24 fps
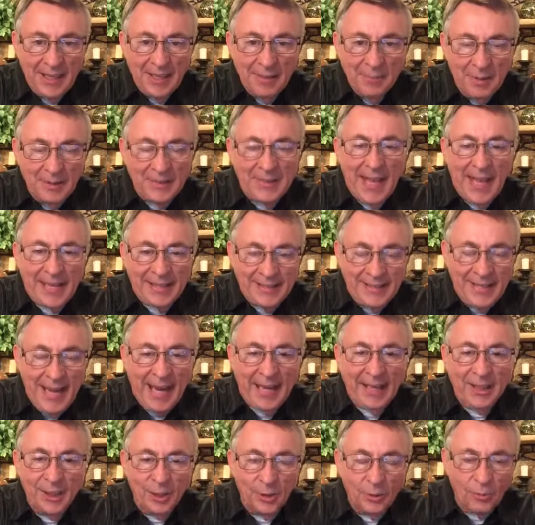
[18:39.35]
But that
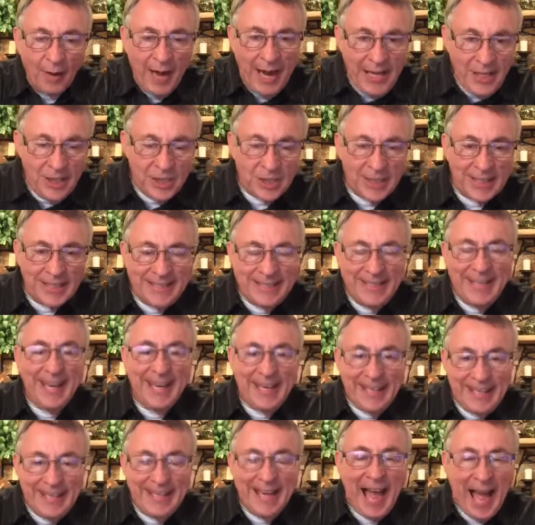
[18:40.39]
declaration
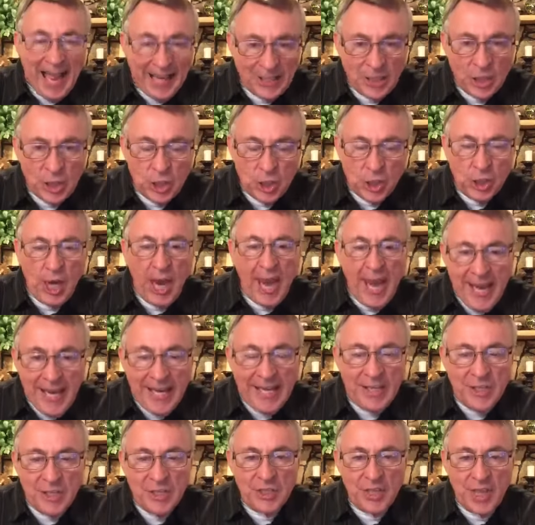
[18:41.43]
did not
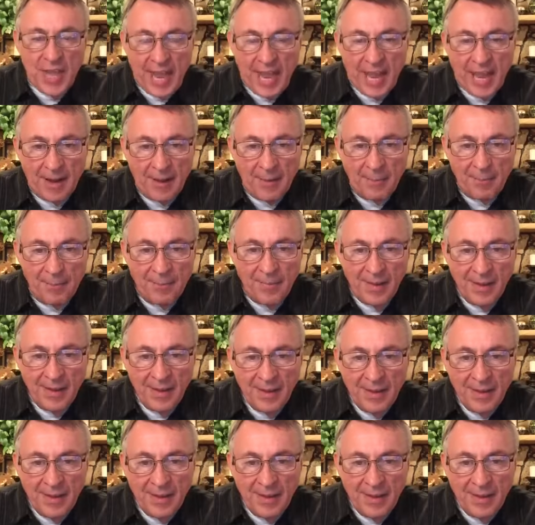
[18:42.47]
change them,